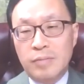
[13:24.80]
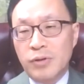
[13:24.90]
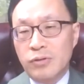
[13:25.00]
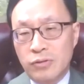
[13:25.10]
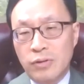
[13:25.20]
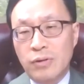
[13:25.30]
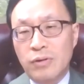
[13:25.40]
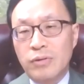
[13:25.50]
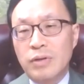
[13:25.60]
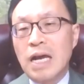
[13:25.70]
But you
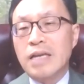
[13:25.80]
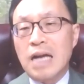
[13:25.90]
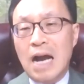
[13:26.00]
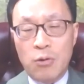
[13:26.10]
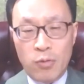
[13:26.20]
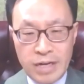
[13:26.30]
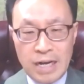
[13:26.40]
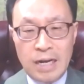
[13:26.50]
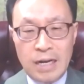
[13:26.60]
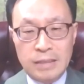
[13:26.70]
know, like our
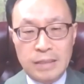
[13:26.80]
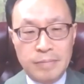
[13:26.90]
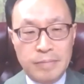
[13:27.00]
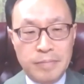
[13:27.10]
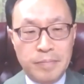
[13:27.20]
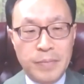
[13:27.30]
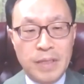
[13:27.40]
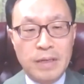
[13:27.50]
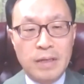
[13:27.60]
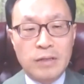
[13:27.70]
God,
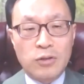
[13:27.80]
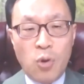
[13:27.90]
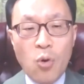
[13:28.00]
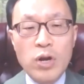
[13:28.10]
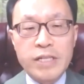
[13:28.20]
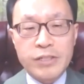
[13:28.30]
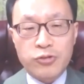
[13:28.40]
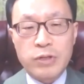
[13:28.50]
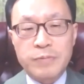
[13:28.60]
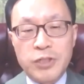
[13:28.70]
the Holy
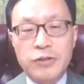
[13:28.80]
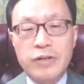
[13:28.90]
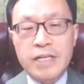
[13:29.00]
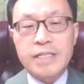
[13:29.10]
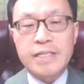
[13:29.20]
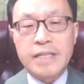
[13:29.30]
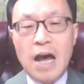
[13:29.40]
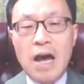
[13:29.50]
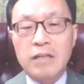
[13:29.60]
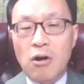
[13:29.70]
Scripture is
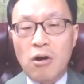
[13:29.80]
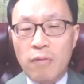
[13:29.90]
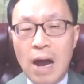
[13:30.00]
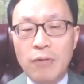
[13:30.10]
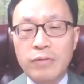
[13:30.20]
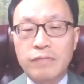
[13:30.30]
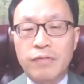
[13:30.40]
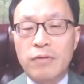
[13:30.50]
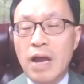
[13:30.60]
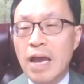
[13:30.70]
not around
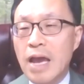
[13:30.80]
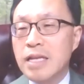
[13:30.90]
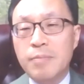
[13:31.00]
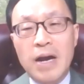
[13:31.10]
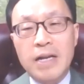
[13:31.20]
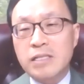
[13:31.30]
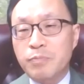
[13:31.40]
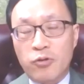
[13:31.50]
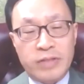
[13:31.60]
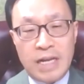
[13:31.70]
for anybody's
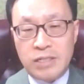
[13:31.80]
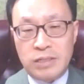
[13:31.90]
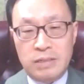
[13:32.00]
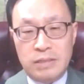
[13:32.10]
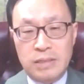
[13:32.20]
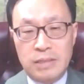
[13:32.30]
protection.